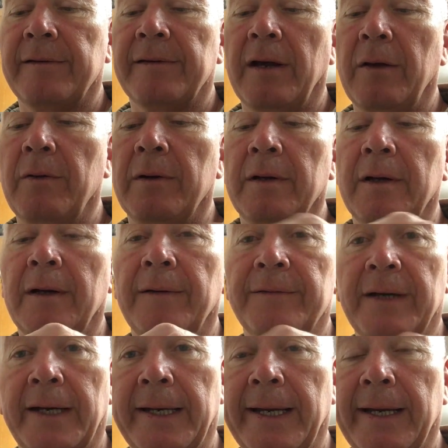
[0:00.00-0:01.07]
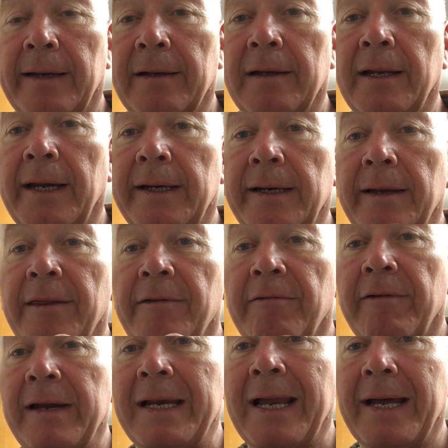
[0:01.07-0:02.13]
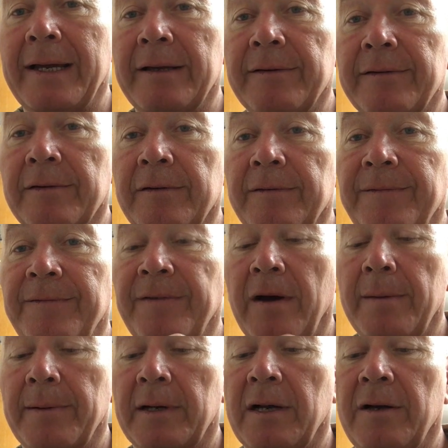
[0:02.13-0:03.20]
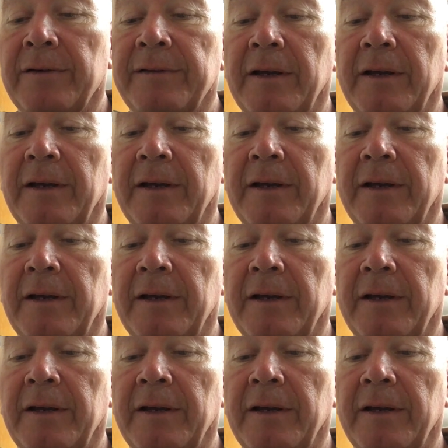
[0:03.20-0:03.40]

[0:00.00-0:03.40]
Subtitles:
So I've dug it out, laid in 3 layers of fiberglass.